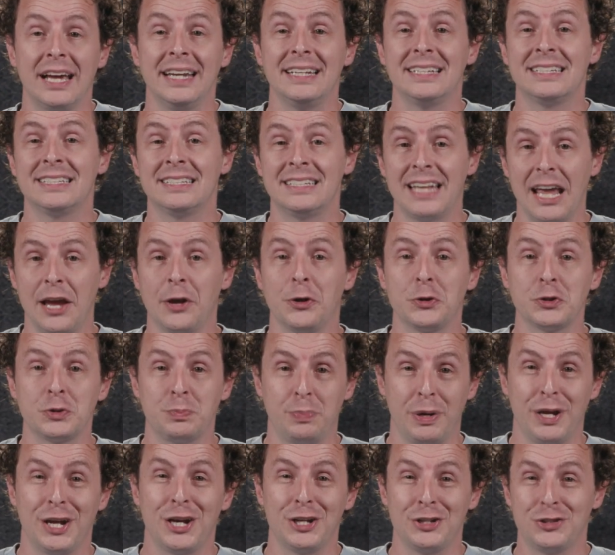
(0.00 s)
a sales
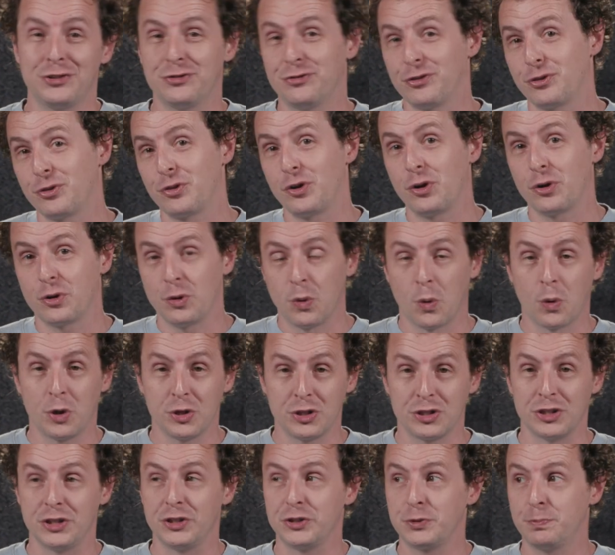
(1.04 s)
pitch for their
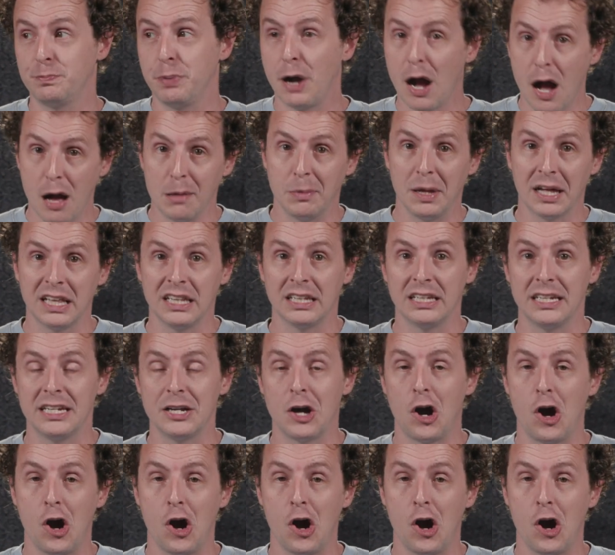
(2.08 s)
courses publicly